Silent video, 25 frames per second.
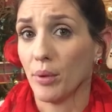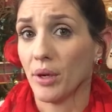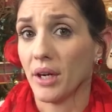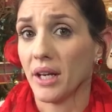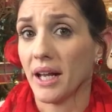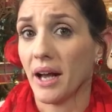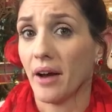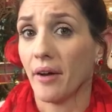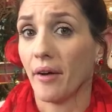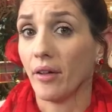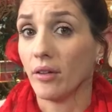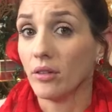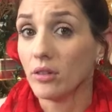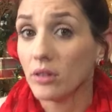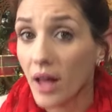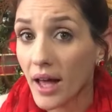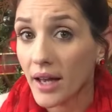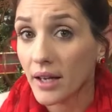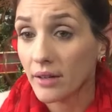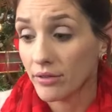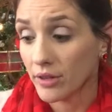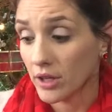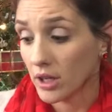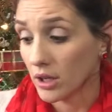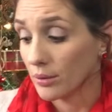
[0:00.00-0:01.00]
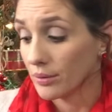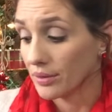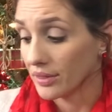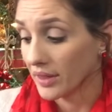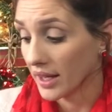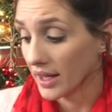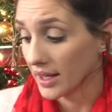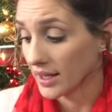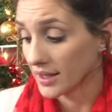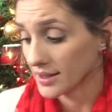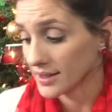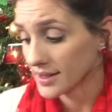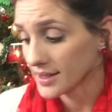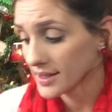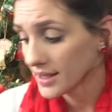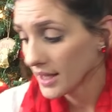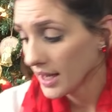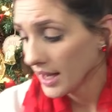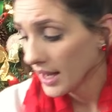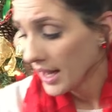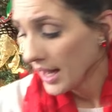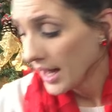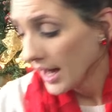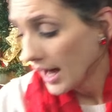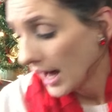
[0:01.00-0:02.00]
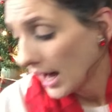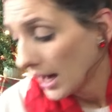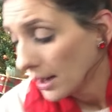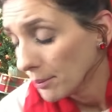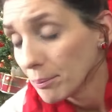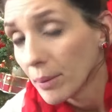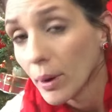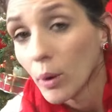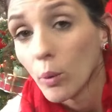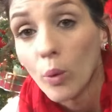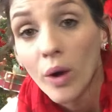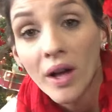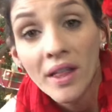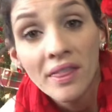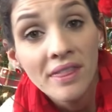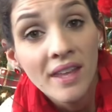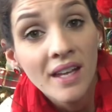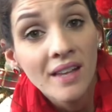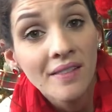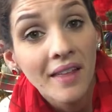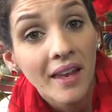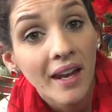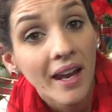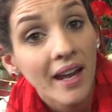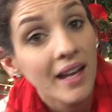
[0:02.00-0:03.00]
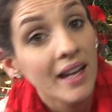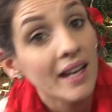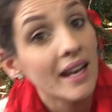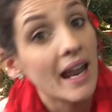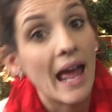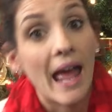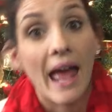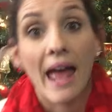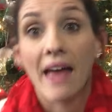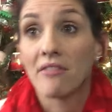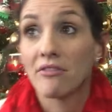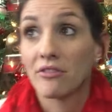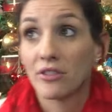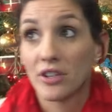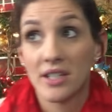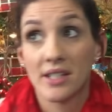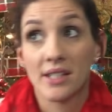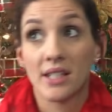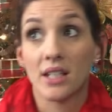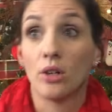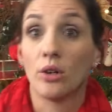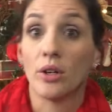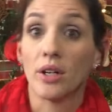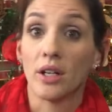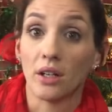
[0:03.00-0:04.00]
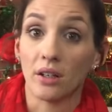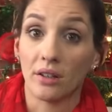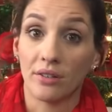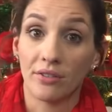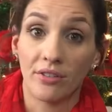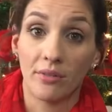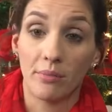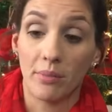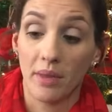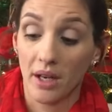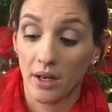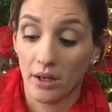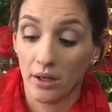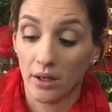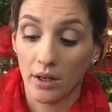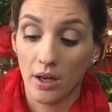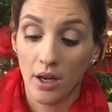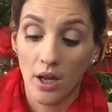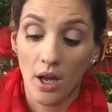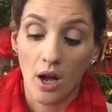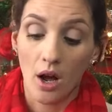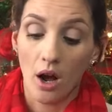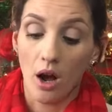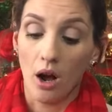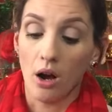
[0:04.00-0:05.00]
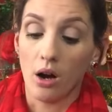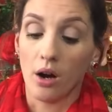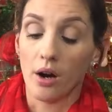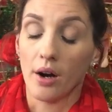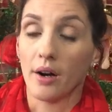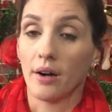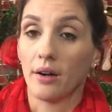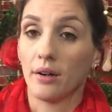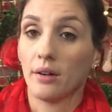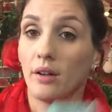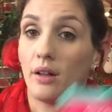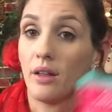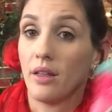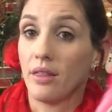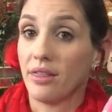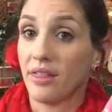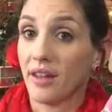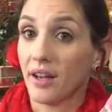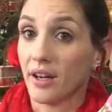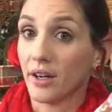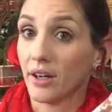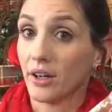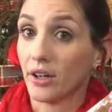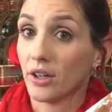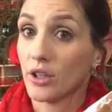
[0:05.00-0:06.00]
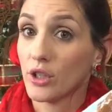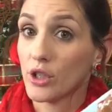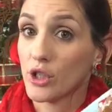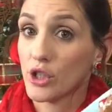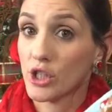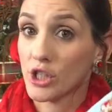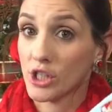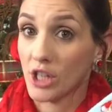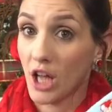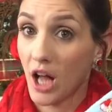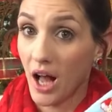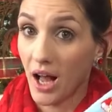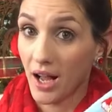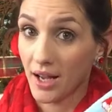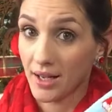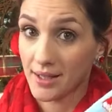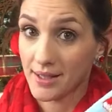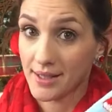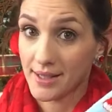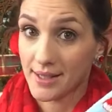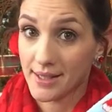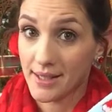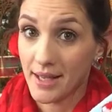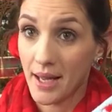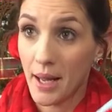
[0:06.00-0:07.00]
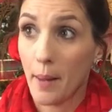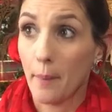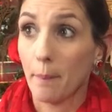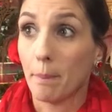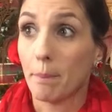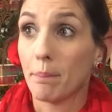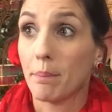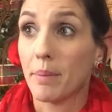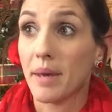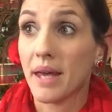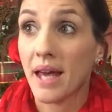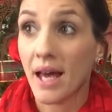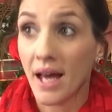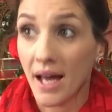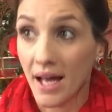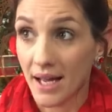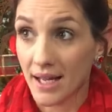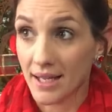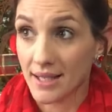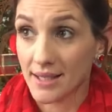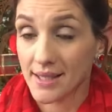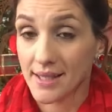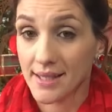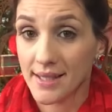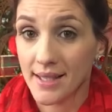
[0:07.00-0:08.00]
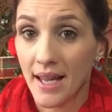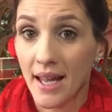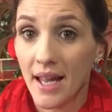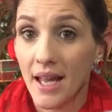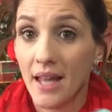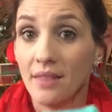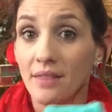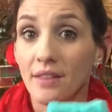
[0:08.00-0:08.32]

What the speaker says: and putting out a lot of cute things. But one thing that I get every single year from there are their socks, because